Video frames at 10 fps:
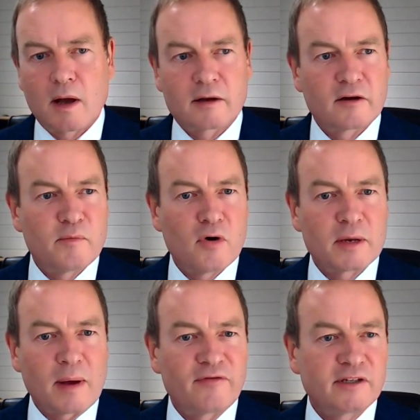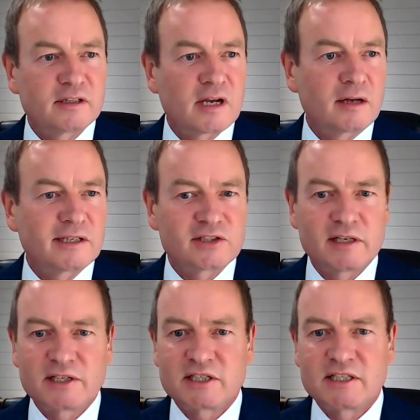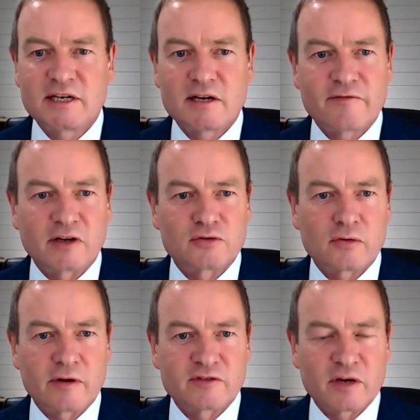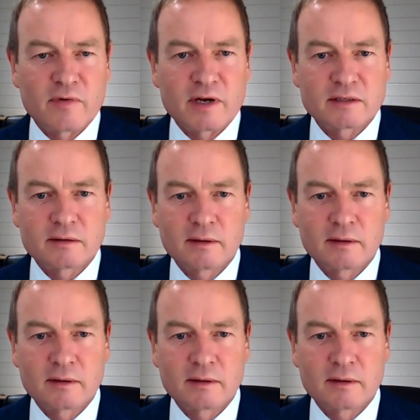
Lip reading: Good morning. I'm afraid I can't actually see you, Victoria, for some reason.